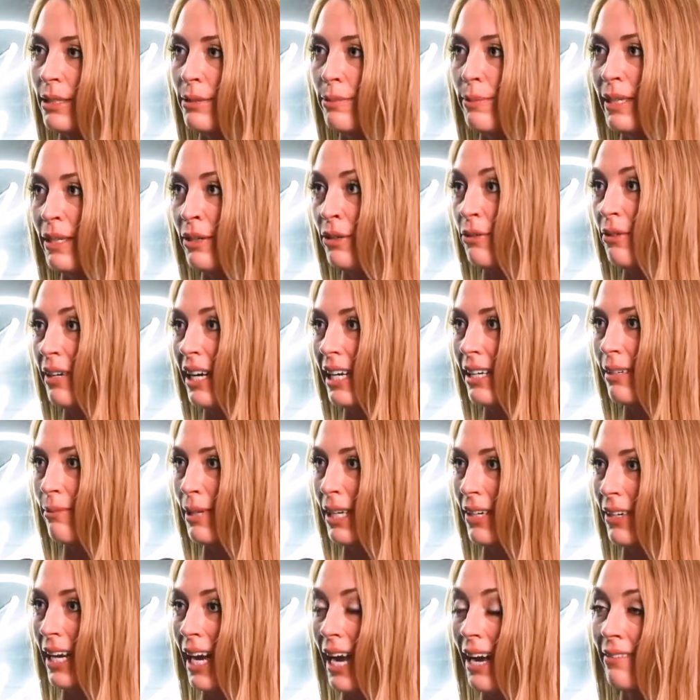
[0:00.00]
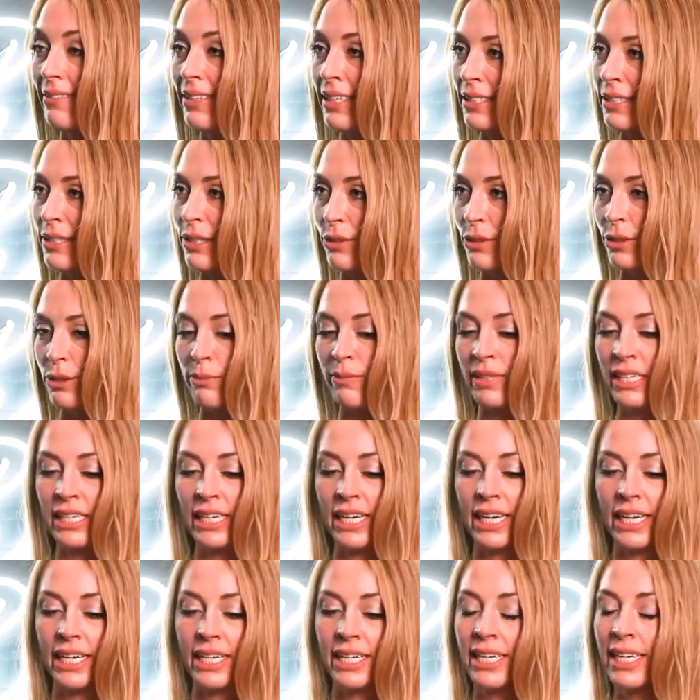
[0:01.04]
been great about having social
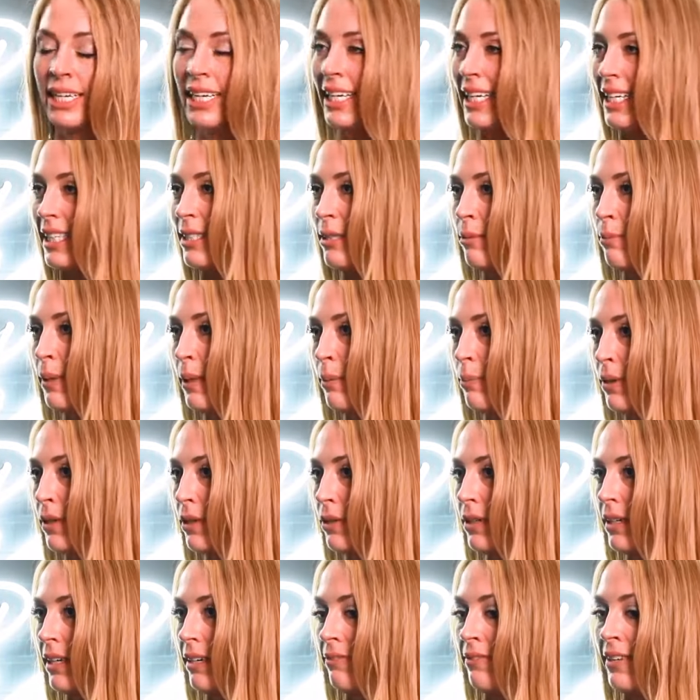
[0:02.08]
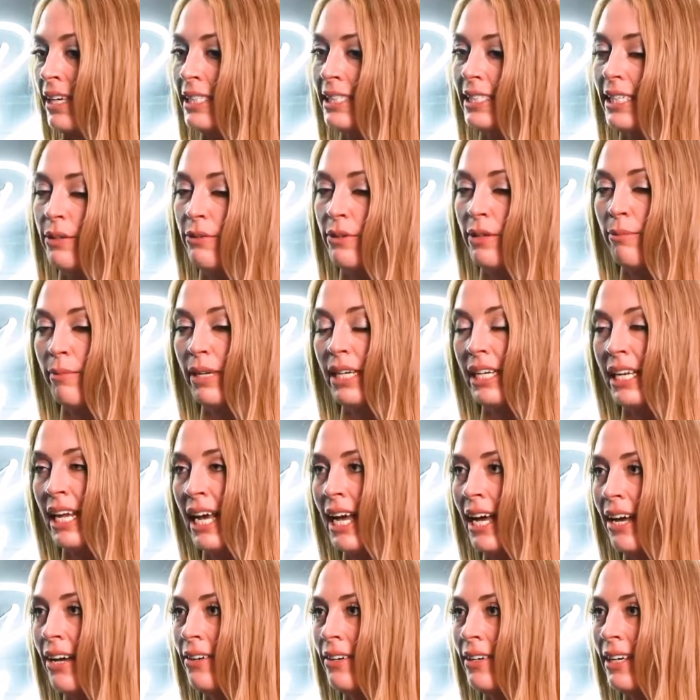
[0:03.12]
media is the people who are investing with me
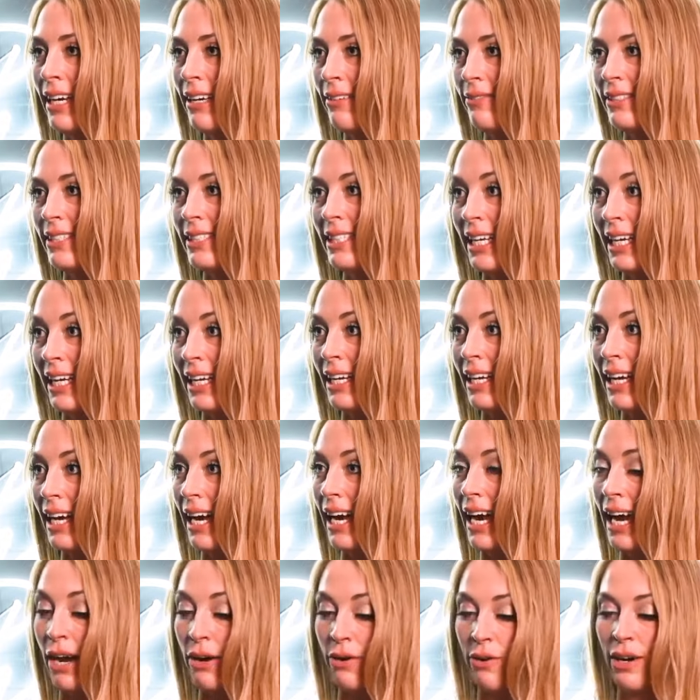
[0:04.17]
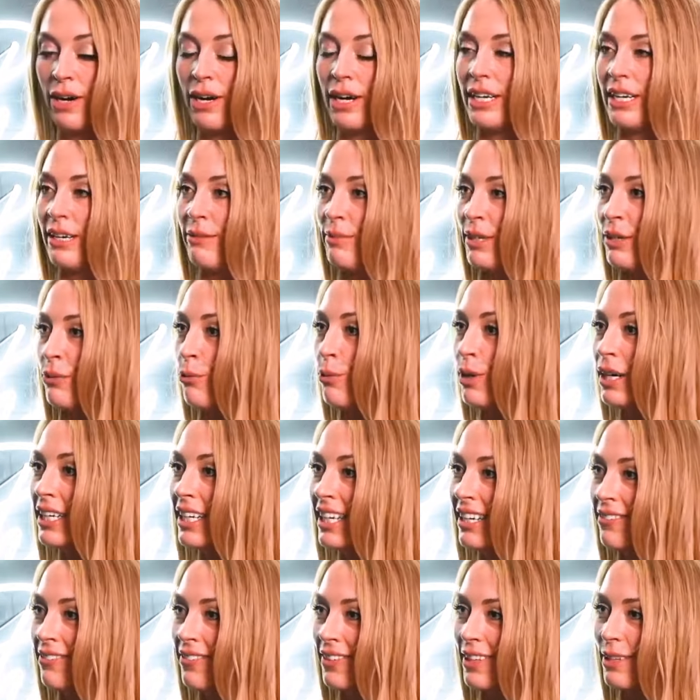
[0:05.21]
now have seen how hard I've been
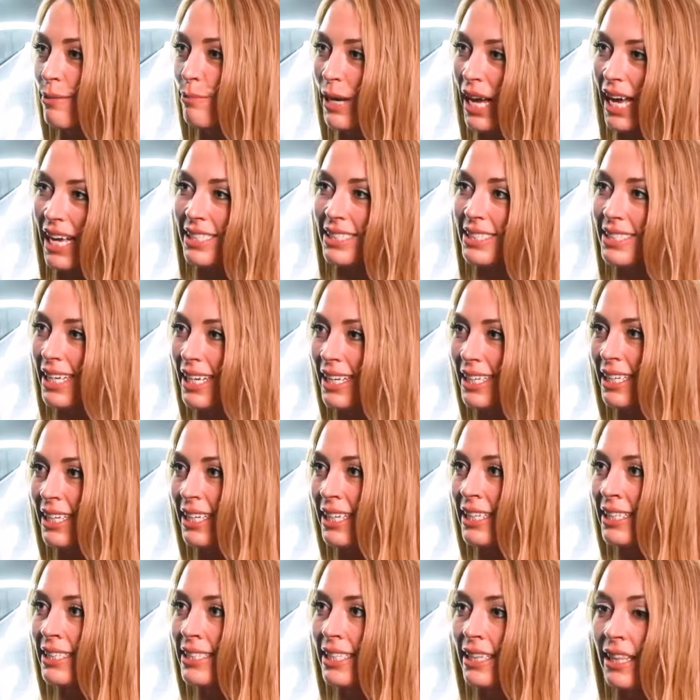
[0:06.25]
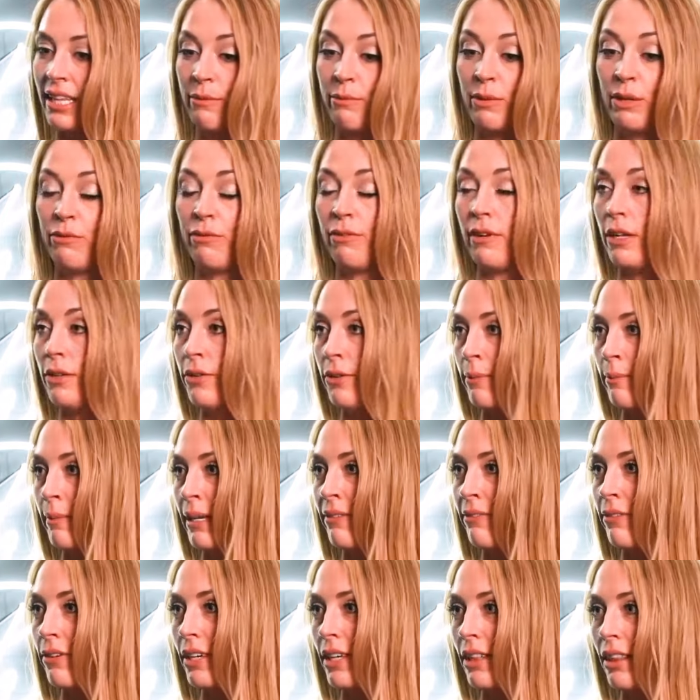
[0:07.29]
working for the past 10 years and they've been following me
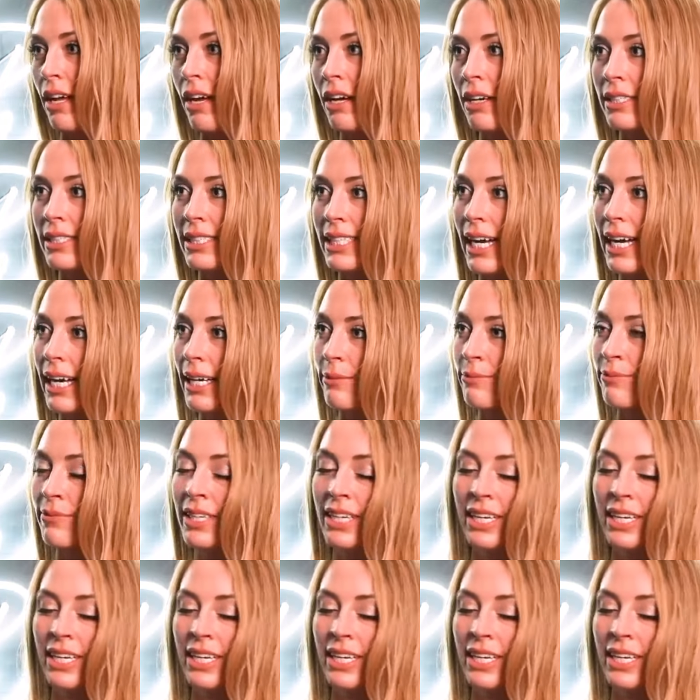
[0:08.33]
for a long time.